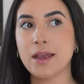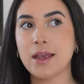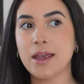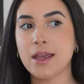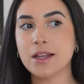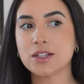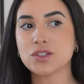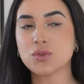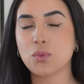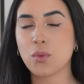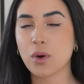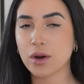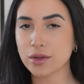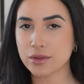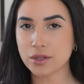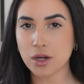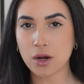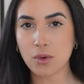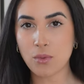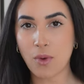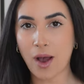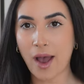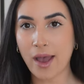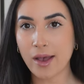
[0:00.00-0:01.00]
it's worth
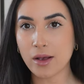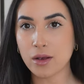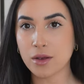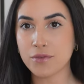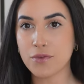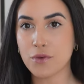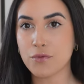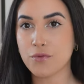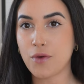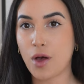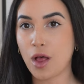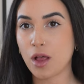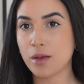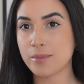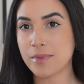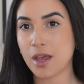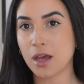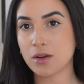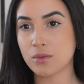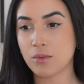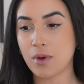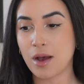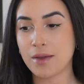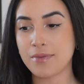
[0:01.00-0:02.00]
your while if you follow me
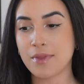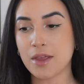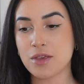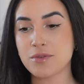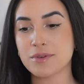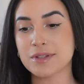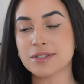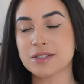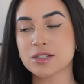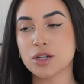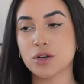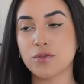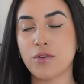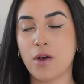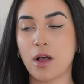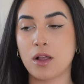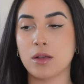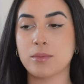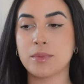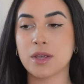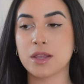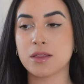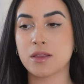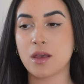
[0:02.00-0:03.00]
on one that you can still
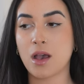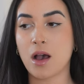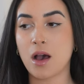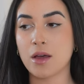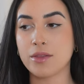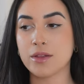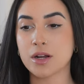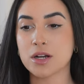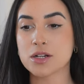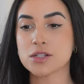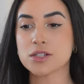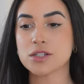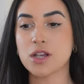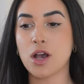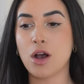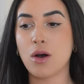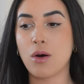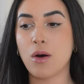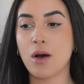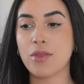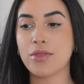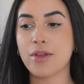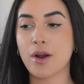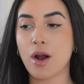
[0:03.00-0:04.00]
follow me in the other.
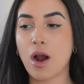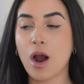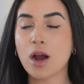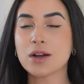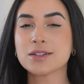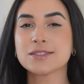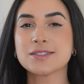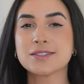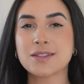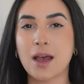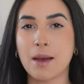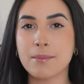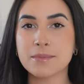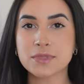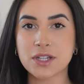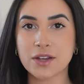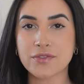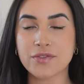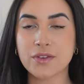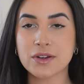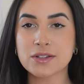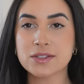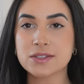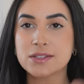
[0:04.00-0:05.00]
So there are some
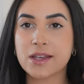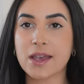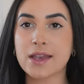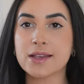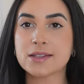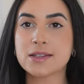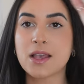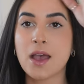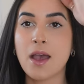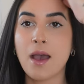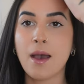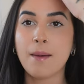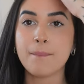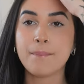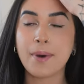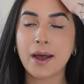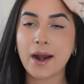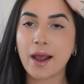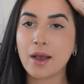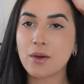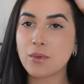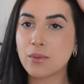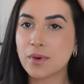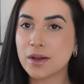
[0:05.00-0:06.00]
differences,
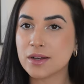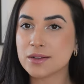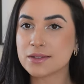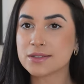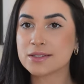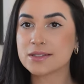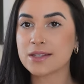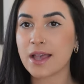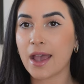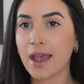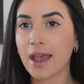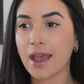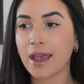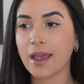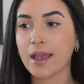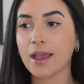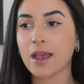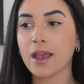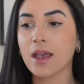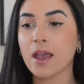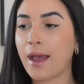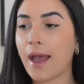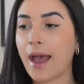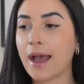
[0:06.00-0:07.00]
but I will
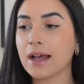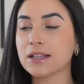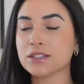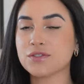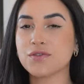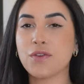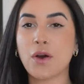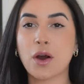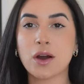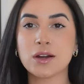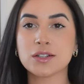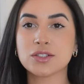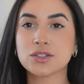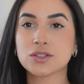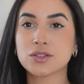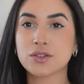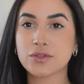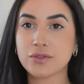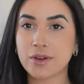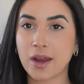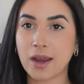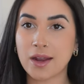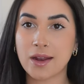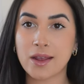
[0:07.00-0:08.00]
say, as far as
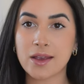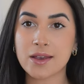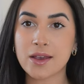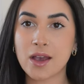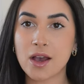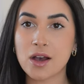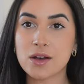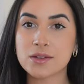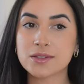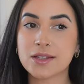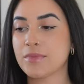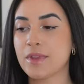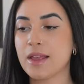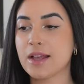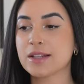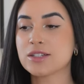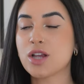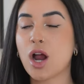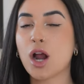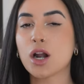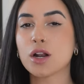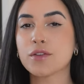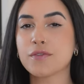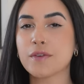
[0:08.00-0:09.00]
creating goes,
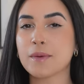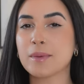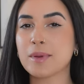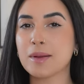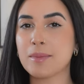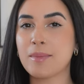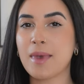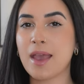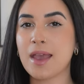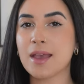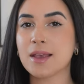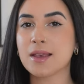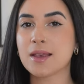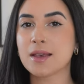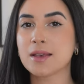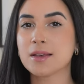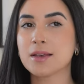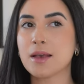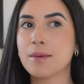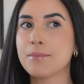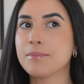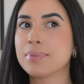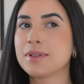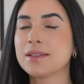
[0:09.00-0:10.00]
it's harder for me to
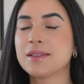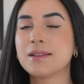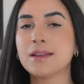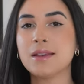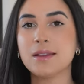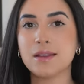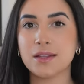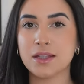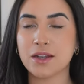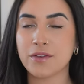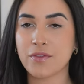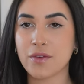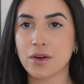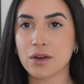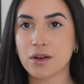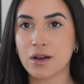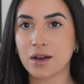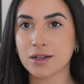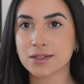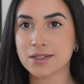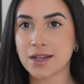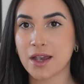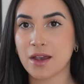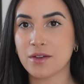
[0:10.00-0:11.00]
make completely different
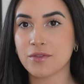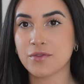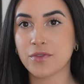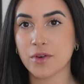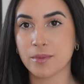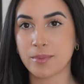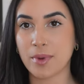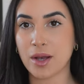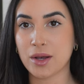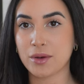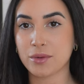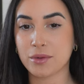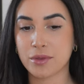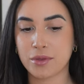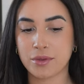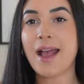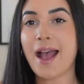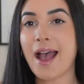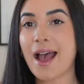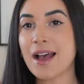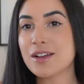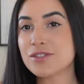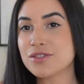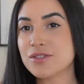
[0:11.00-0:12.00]
content for both.
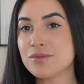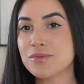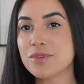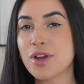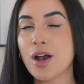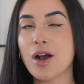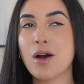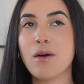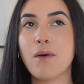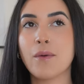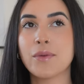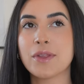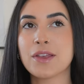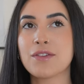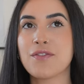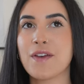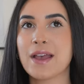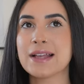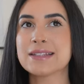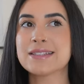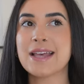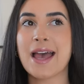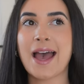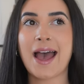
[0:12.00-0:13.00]
As you know,
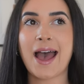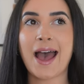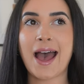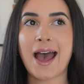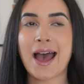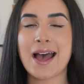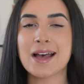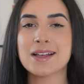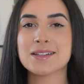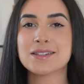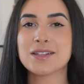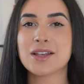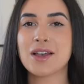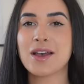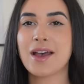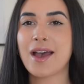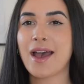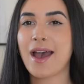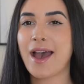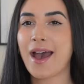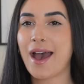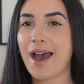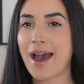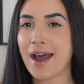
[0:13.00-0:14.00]
OnlyFans has
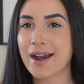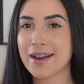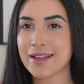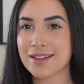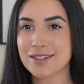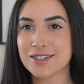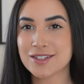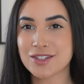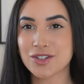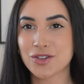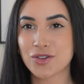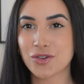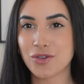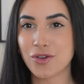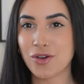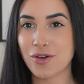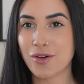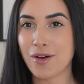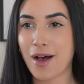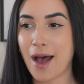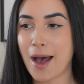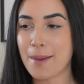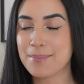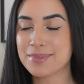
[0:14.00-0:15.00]
had its
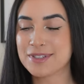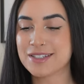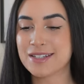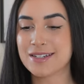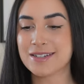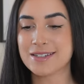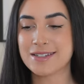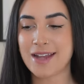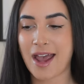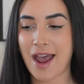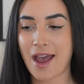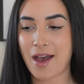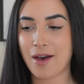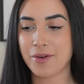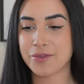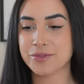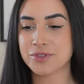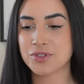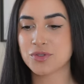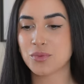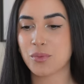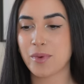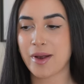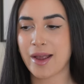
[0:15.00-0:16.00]
little ups and
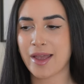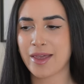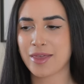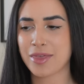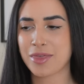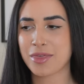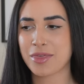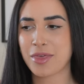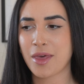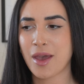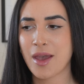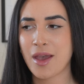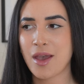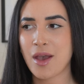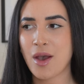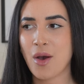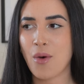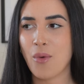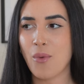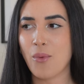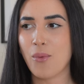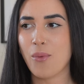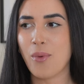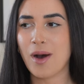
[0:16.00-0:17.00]
downs with
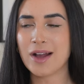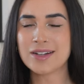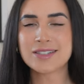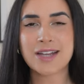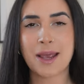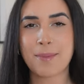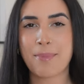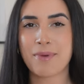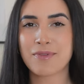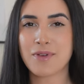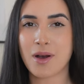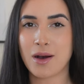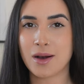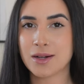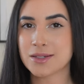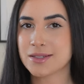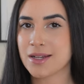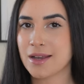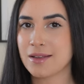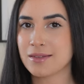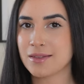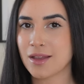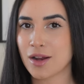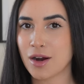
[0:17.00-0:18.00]
what type of
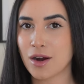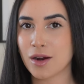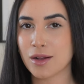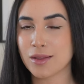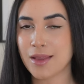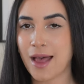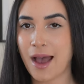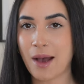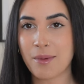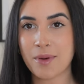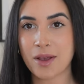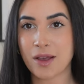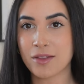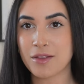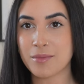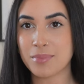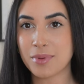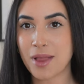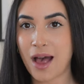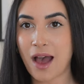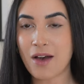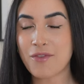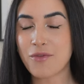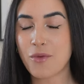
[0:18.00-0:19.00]
content they're allowing on the
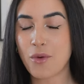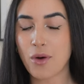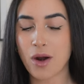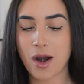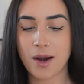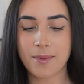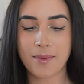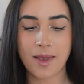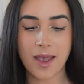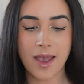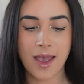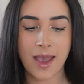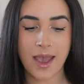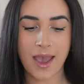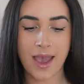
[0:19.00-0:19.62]
platform.